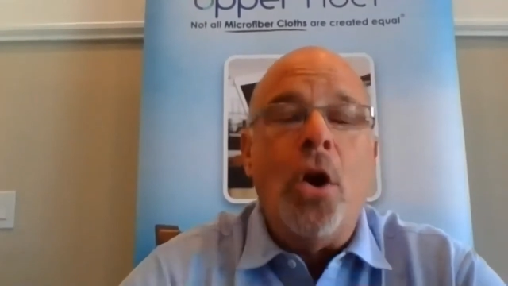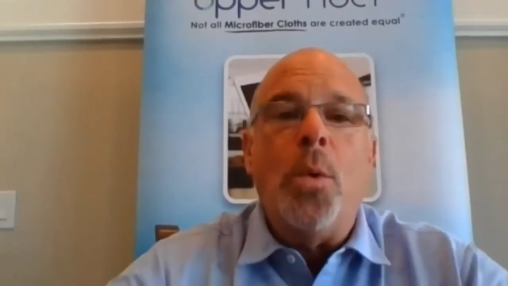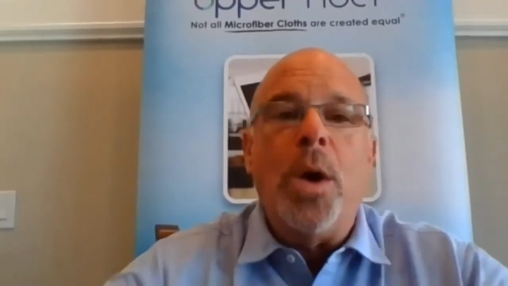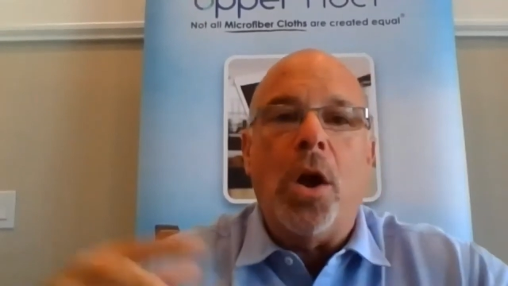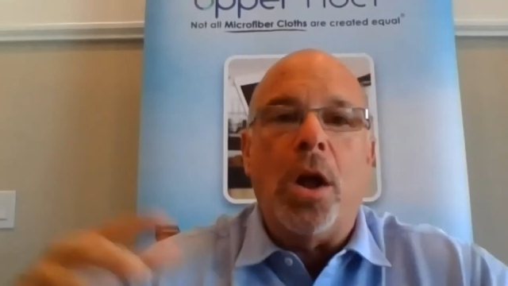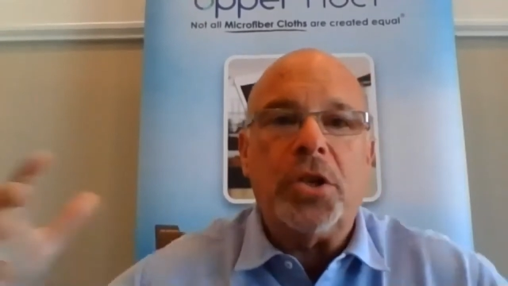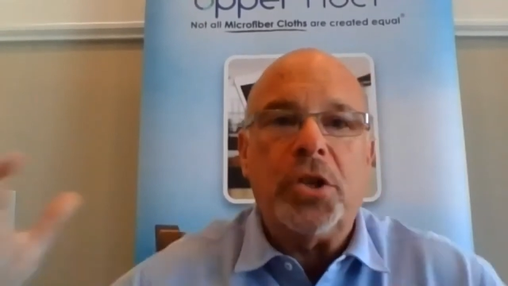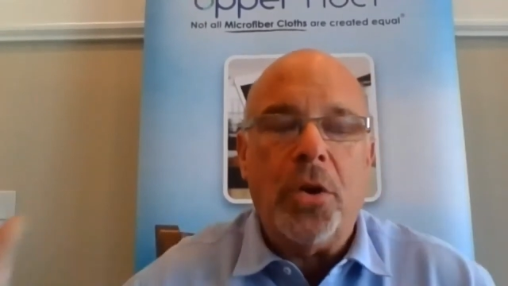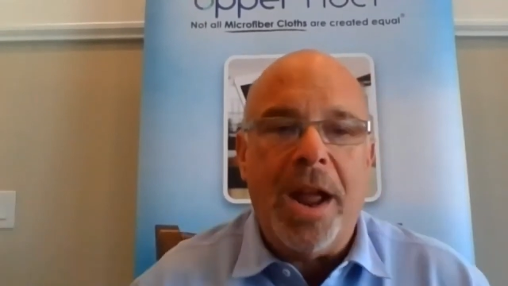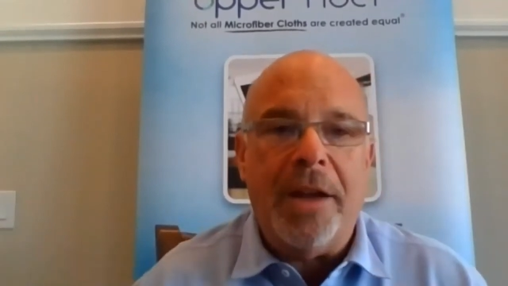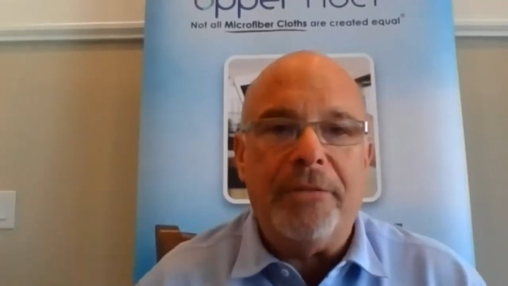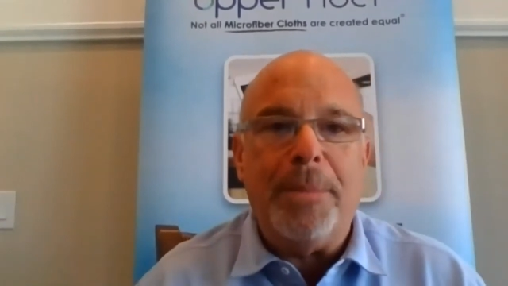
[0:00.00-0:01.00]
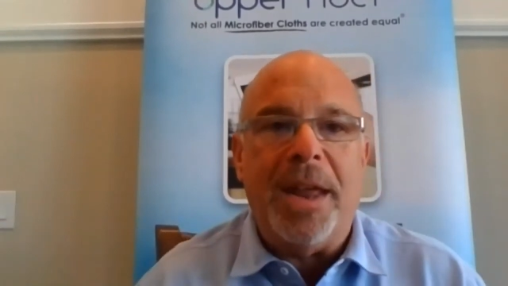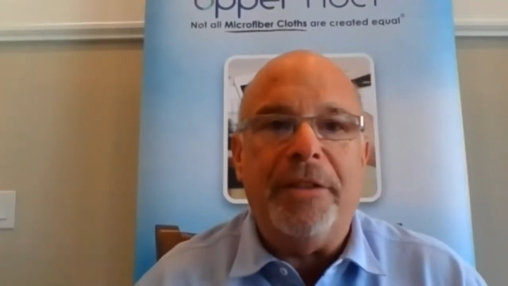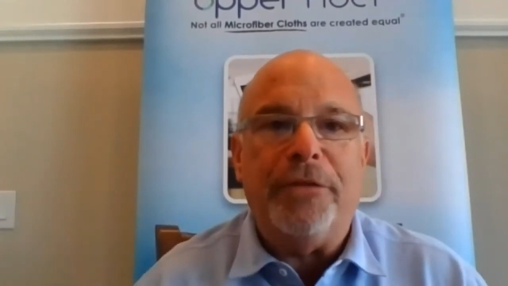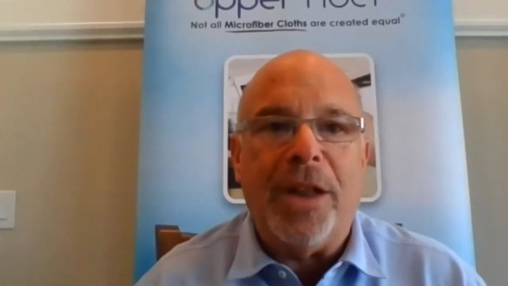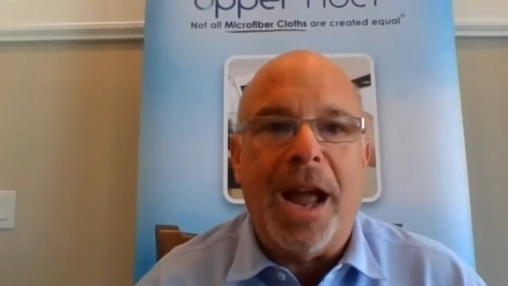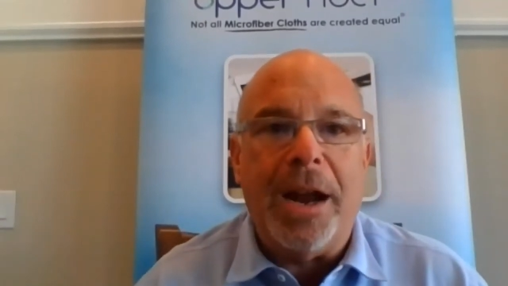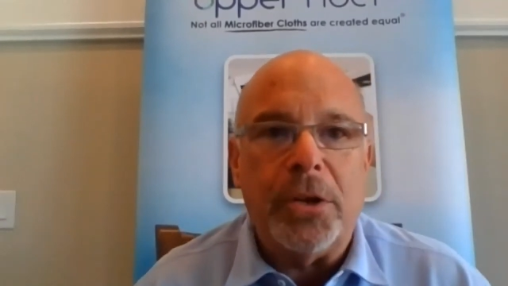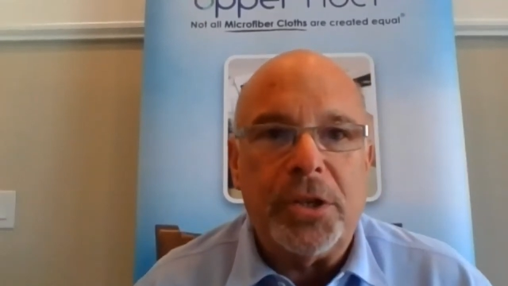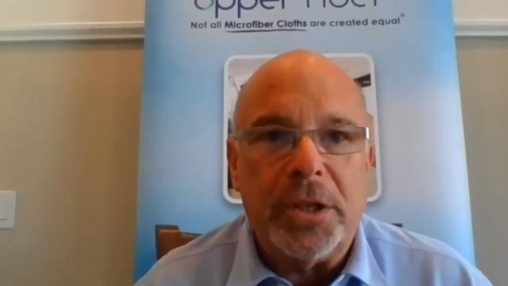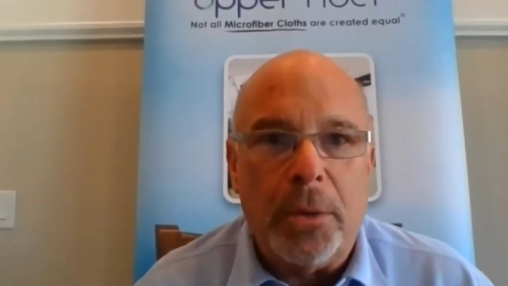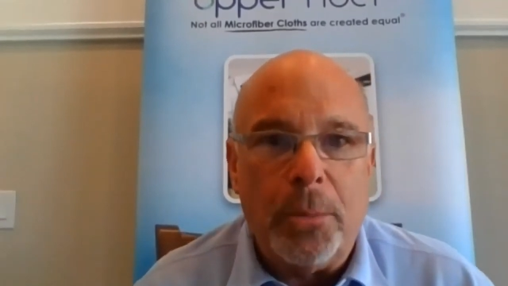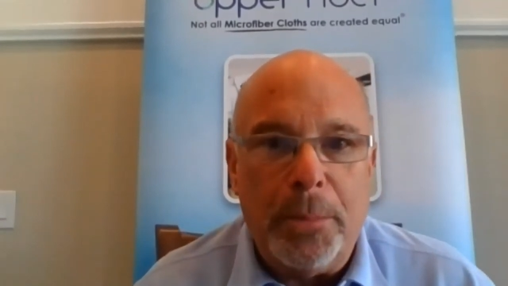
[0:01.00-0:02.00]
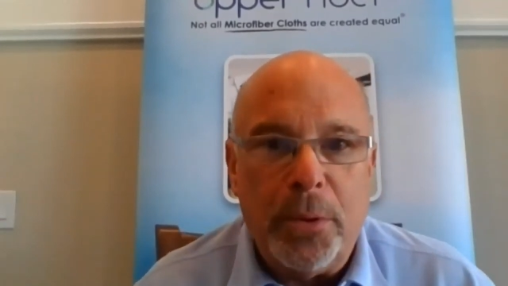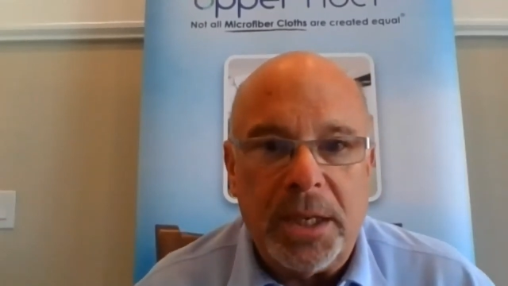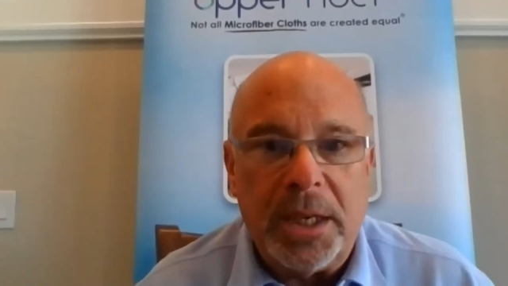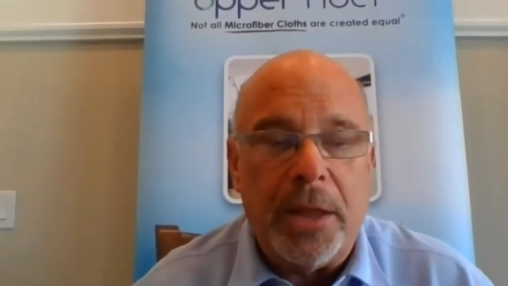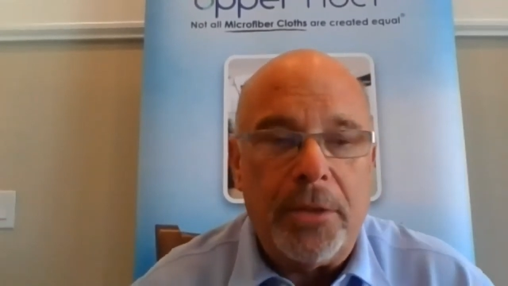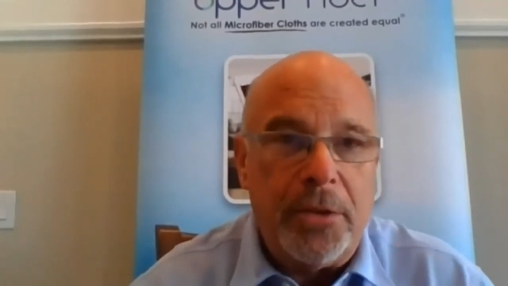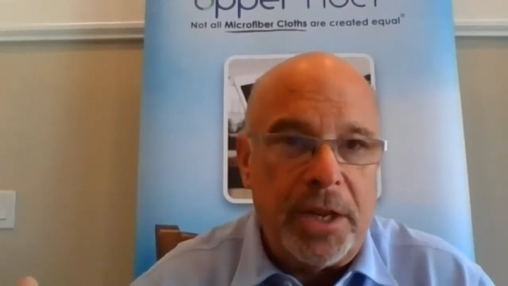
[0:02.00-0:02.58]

We also have many flyers that we put together,